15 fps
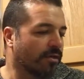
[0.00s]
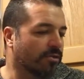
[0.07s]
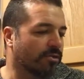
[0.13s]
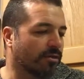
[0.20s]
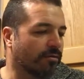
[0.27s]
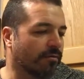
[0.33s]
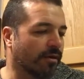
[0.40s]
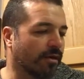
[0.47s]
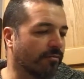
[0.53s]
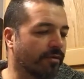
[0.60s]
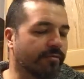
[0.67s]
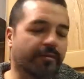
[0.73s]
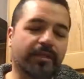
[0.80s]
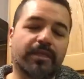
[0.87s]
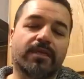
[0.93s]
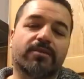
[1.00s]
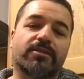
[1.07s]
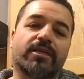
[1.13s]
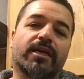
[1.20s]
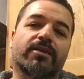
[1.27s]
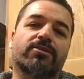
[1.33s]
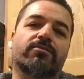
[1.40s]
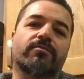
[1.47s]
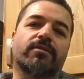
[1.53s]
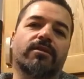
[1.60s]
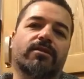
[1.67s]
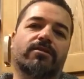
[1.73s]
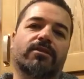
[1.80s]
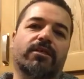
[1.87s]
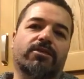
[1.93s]
So uh, we, we did a test. We
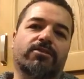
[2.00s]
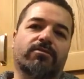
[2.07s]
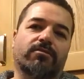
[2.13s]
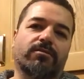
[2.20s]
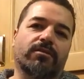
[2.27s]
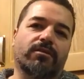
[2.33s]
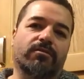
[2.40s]
did a test on the,